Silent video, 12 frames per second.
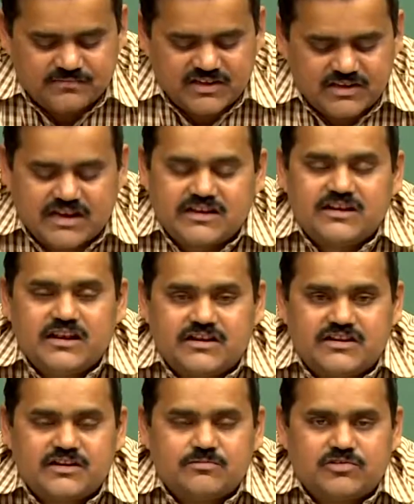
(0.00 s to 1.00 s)
in an
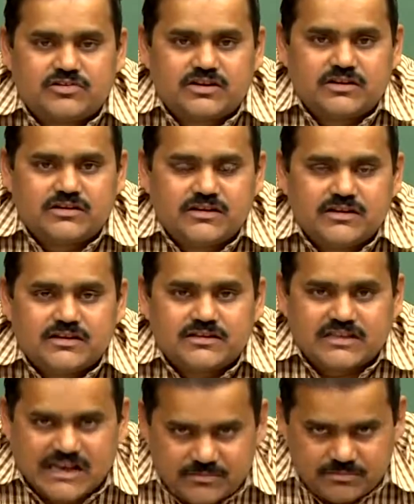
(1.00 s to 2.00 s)
electric motor?
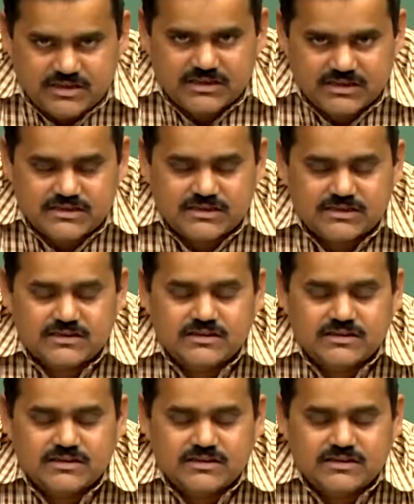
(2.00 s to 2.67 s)
That means